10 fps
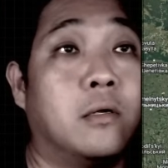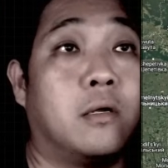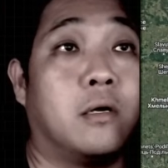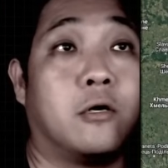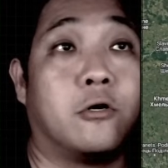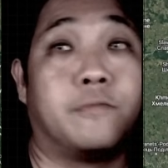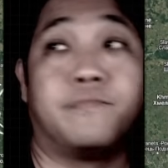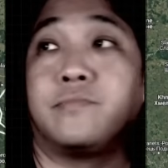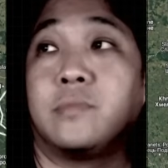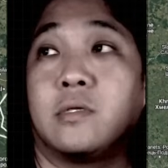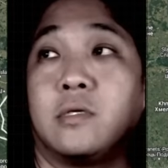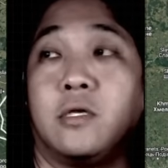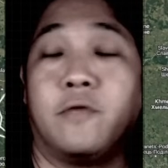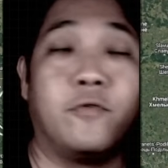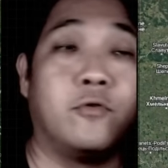
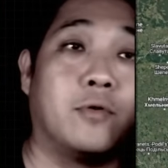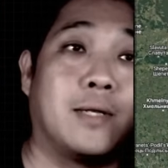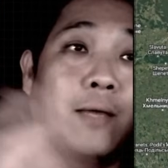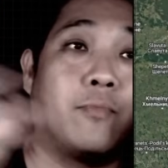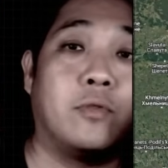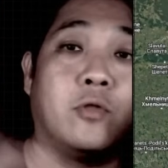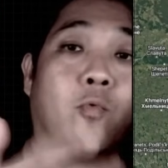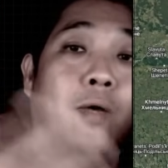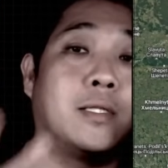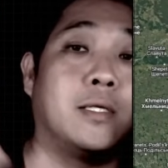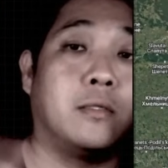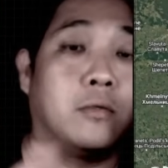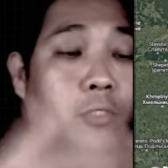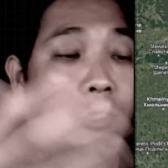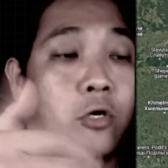If you don't like, you want it,
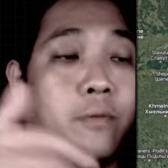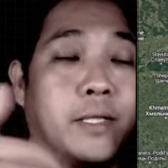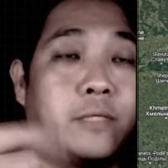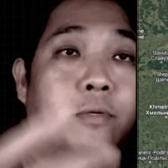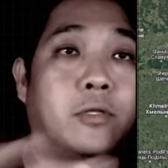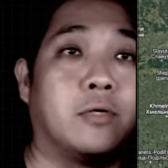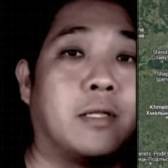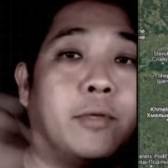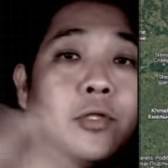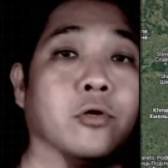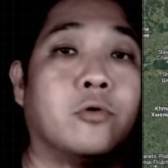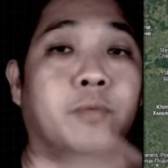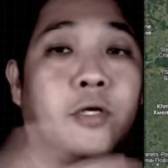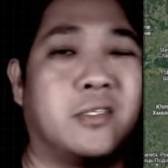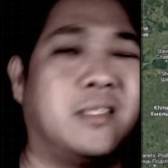just comment below. Let me know
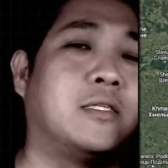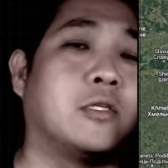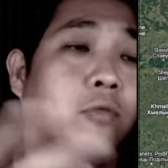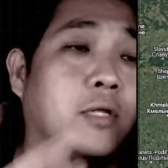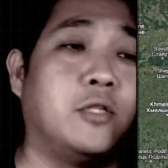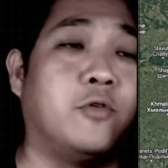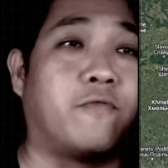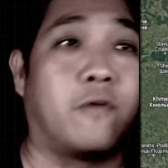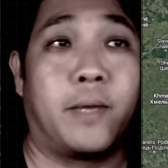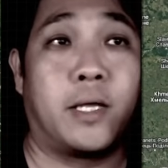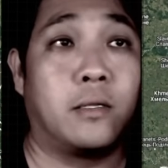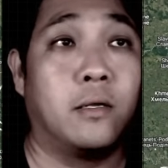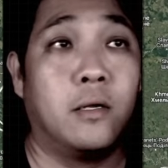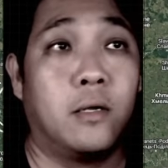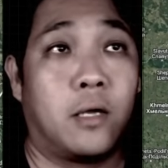because this is a totally new format,
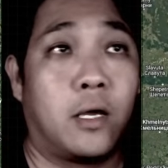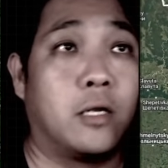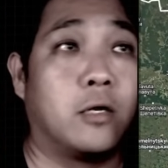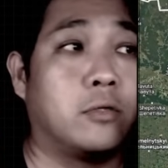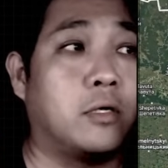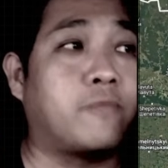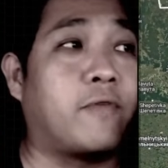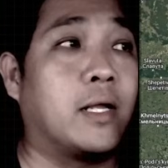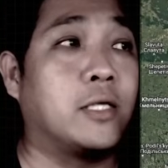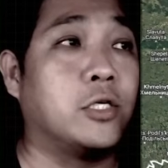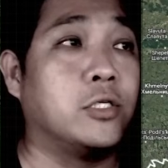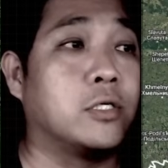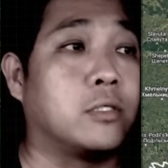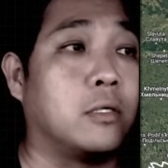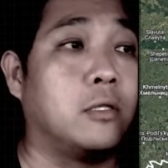and there is frontline
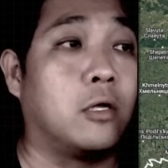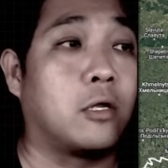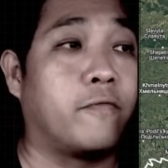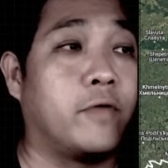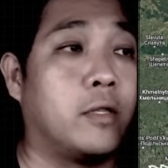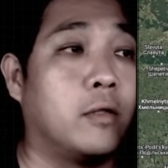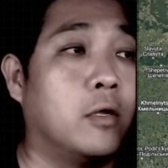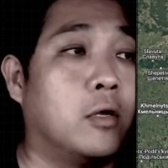changes. A lot of it.